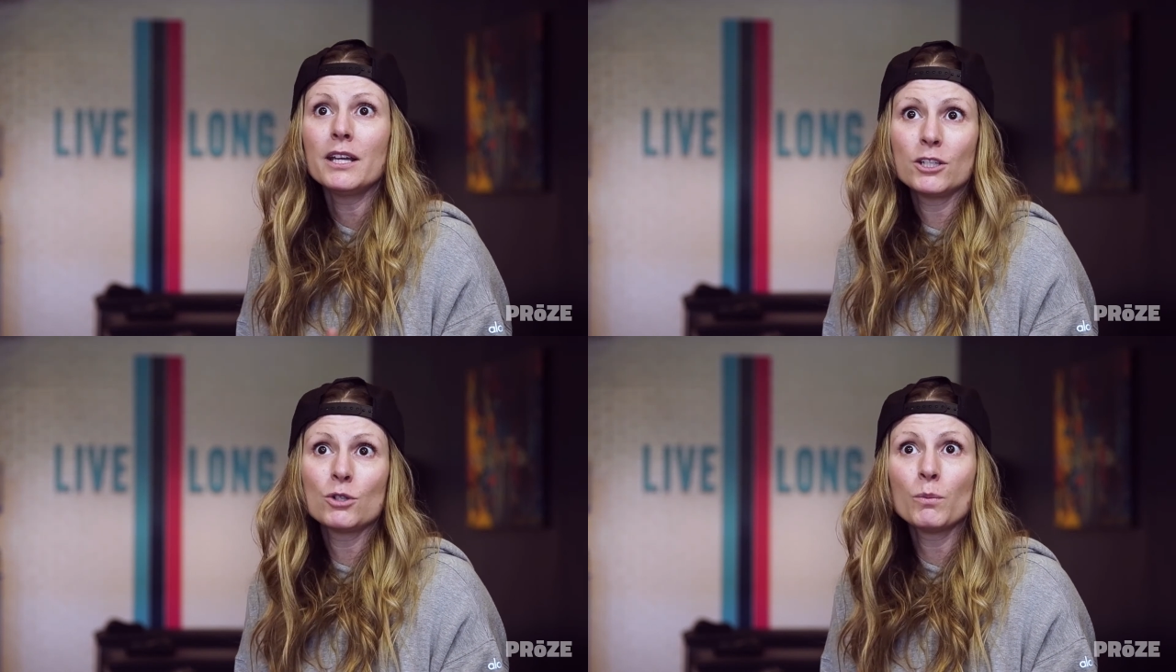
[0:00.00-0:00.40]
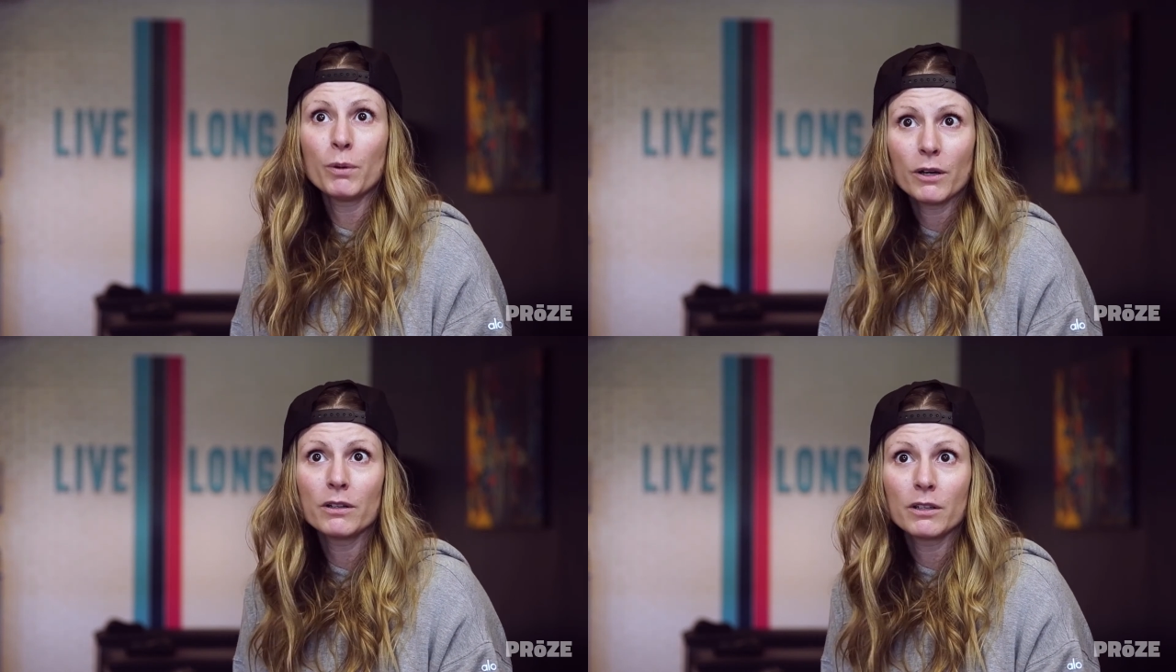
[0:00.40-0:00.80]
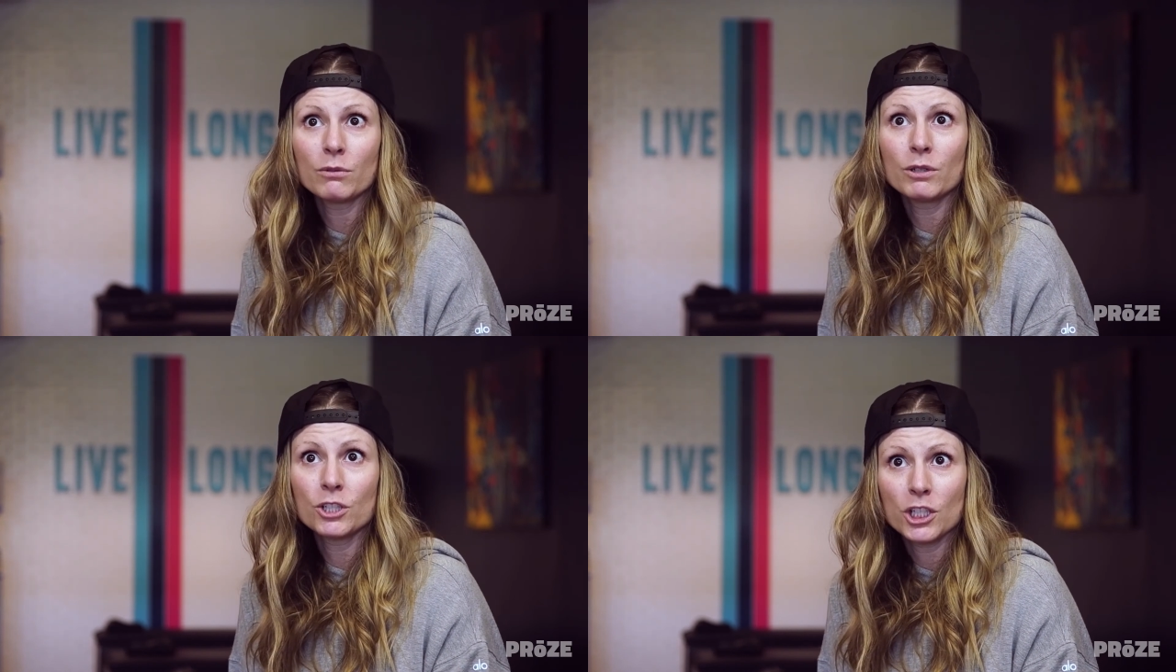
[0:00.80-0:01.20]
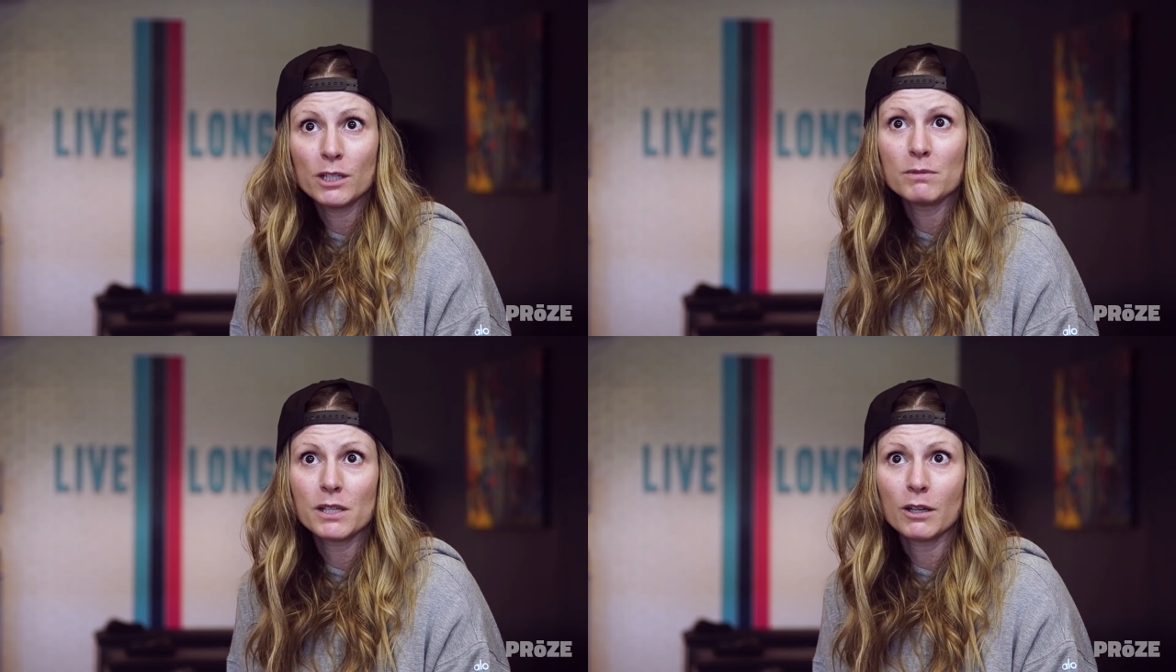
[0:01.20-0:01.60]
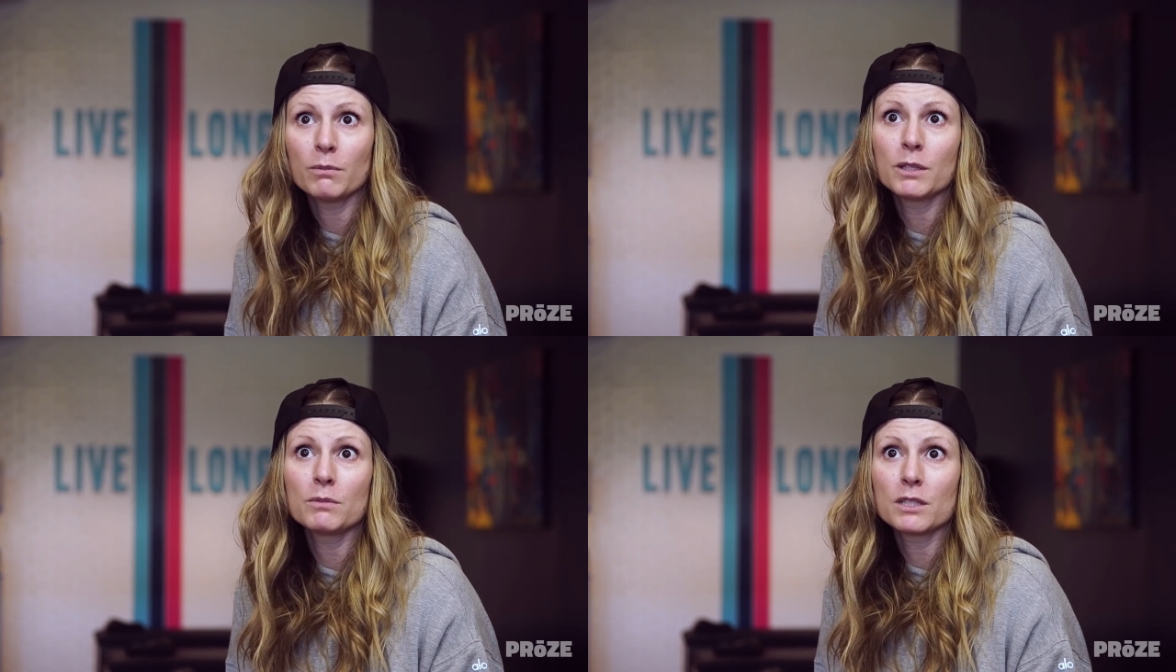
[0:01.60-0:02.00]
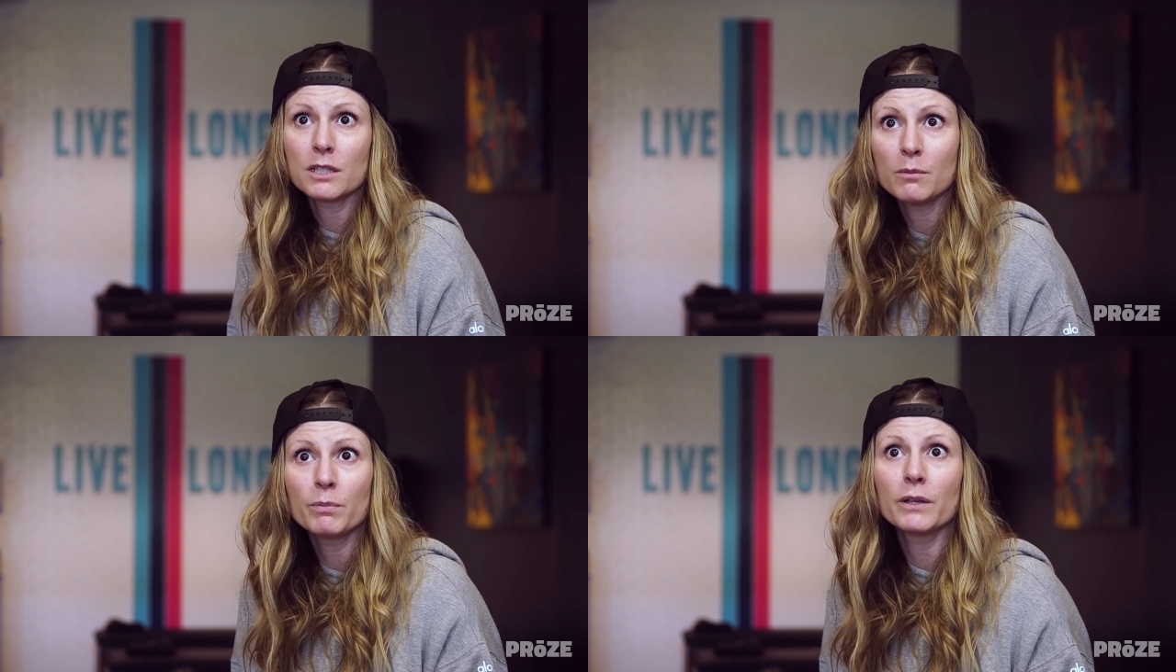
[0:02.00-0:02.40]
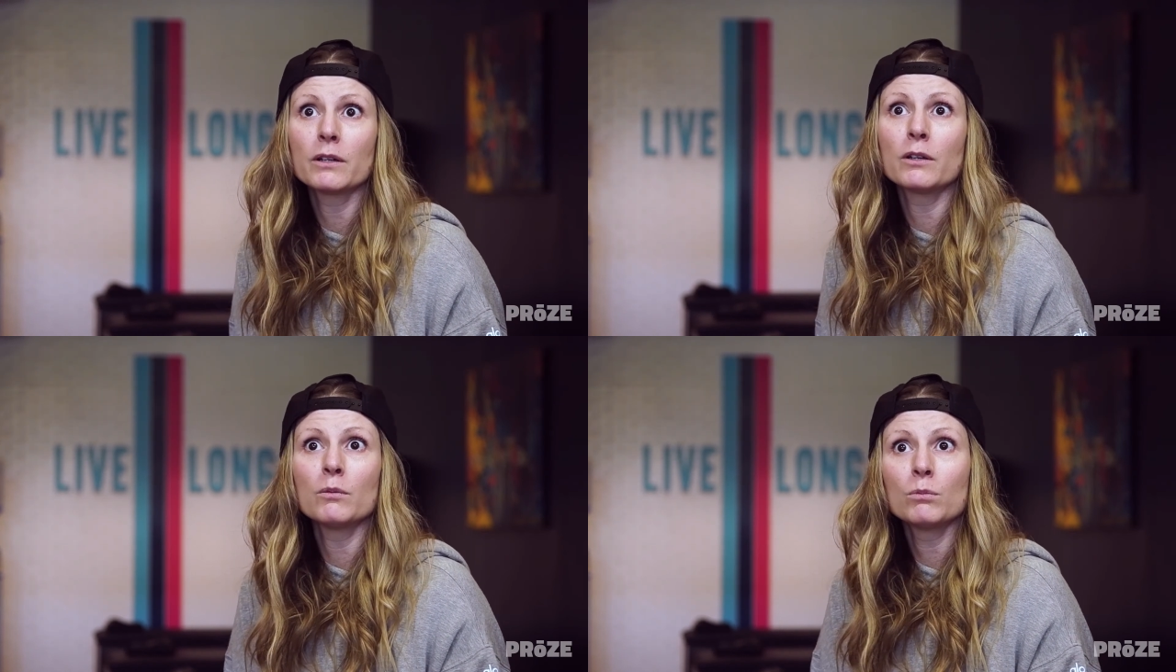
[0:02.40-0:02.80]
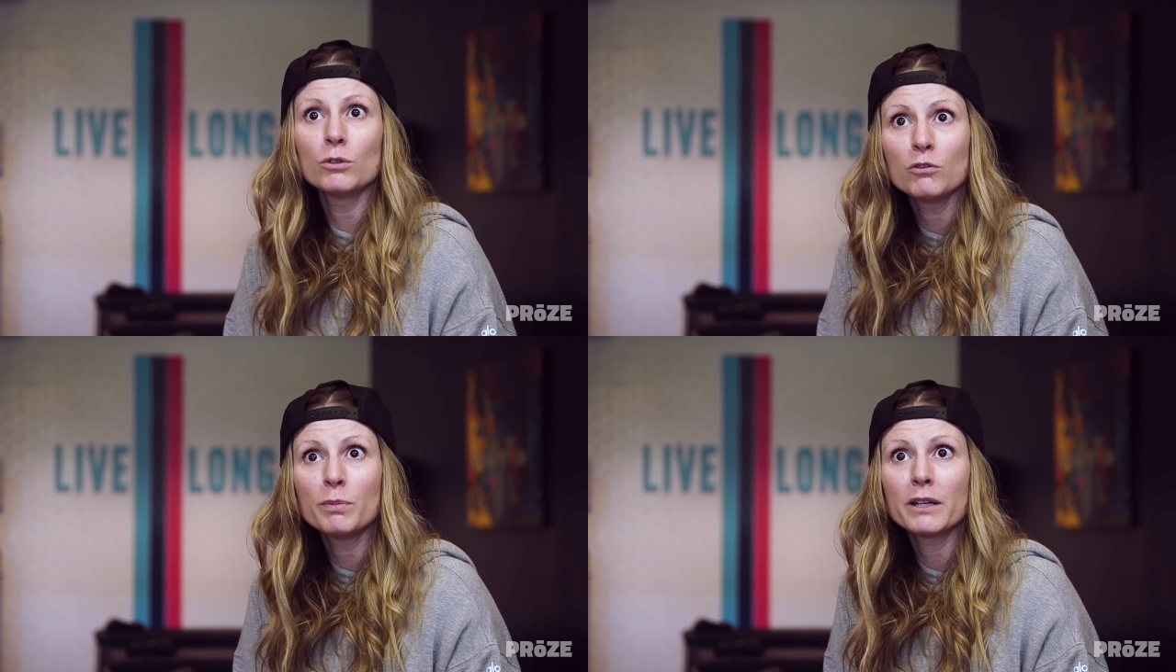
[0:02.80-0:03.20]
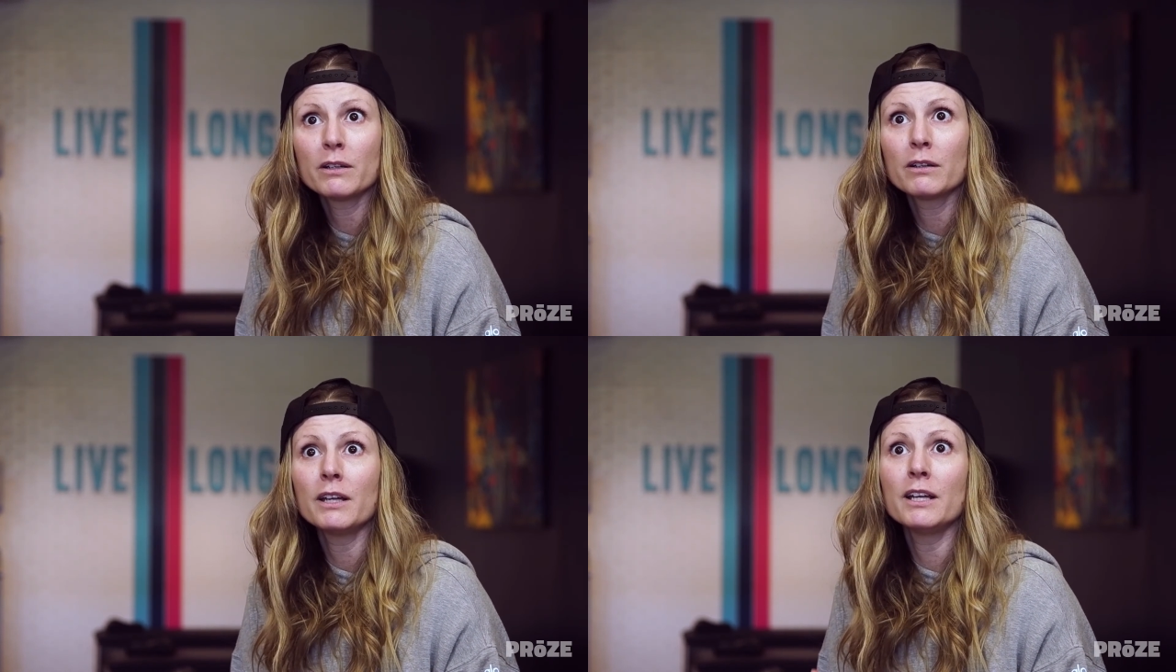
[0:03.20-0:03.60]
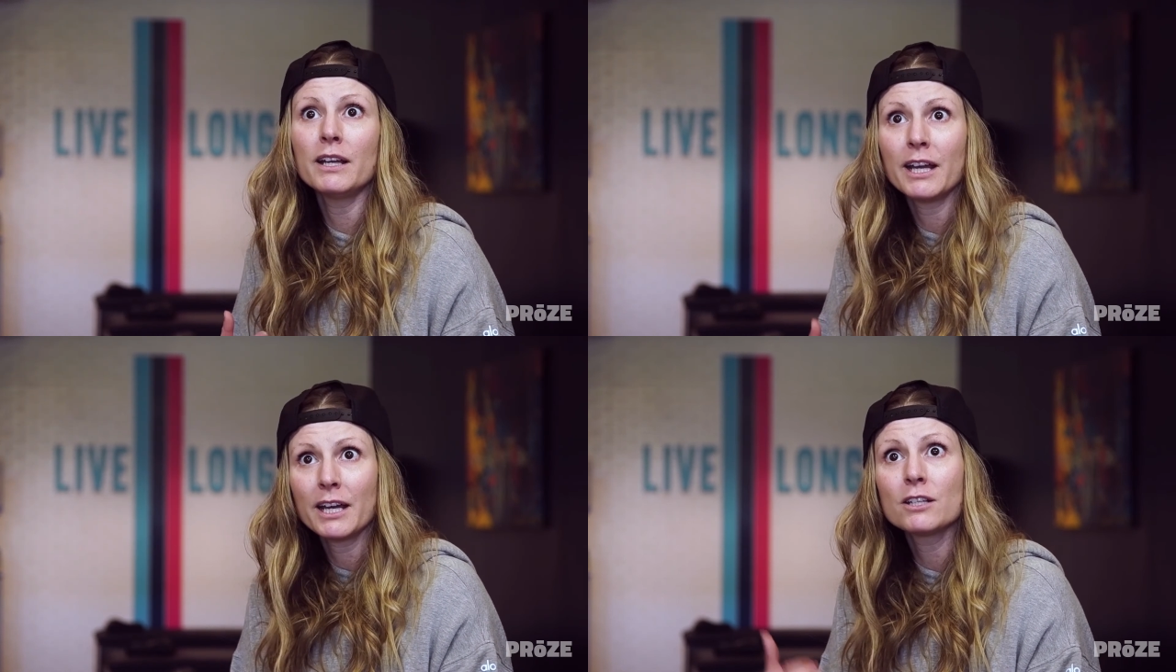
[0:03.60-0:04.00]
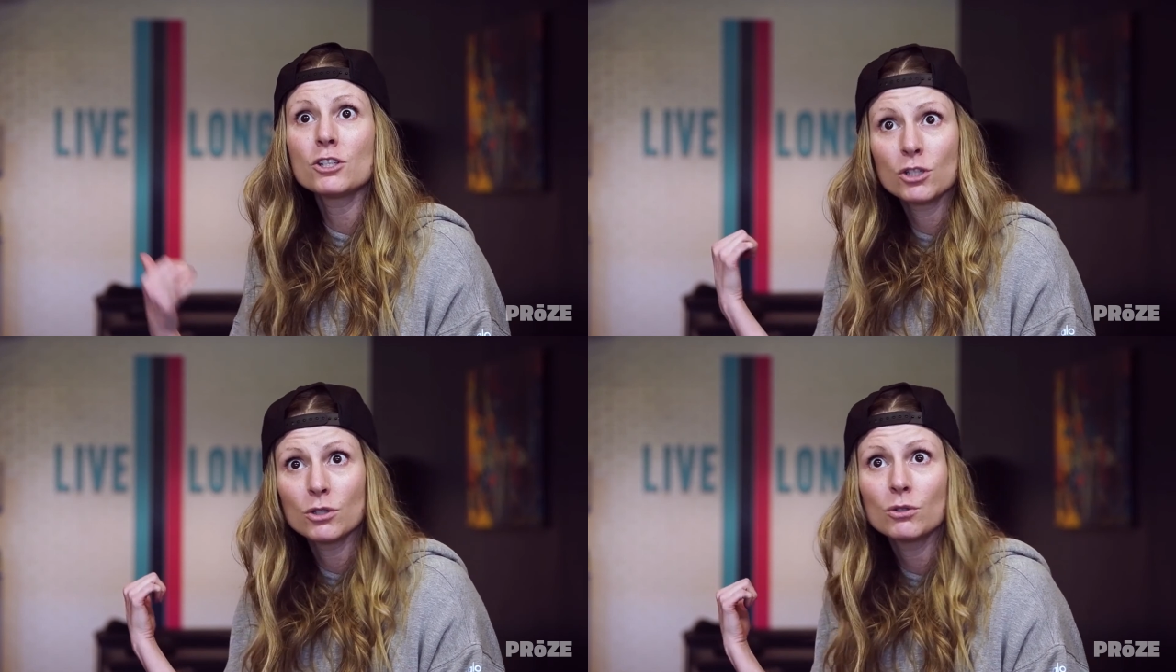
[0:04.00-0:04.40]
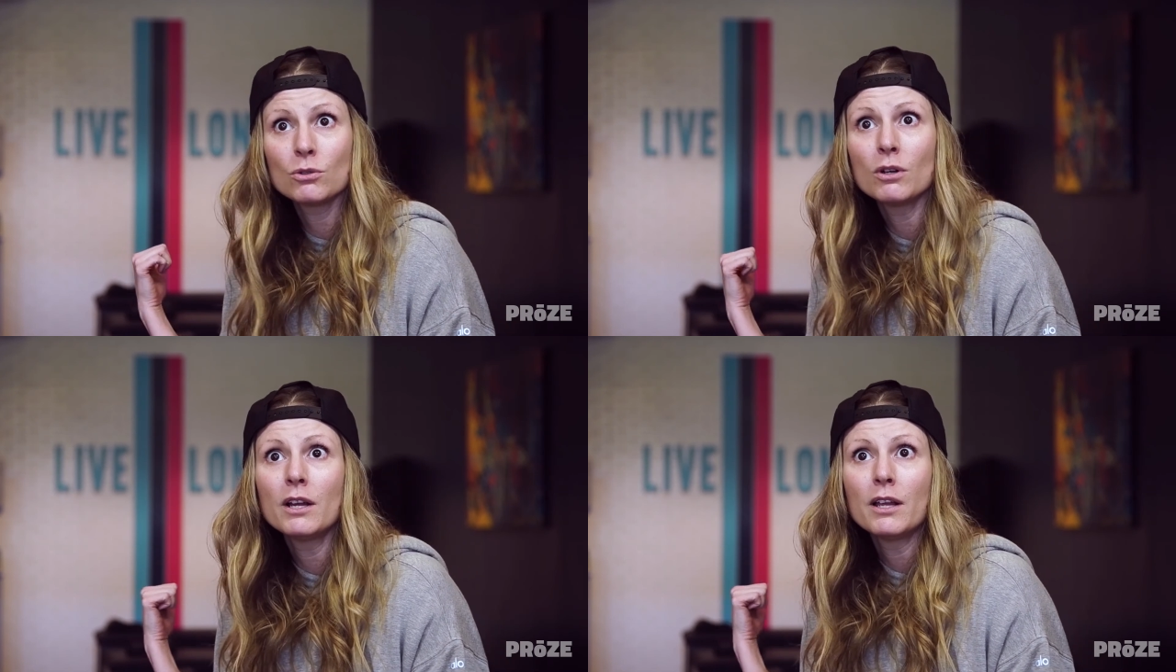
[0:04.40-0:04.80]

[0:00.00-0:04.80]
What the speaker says: into a part of their regime to help them sleep better, move better, and add to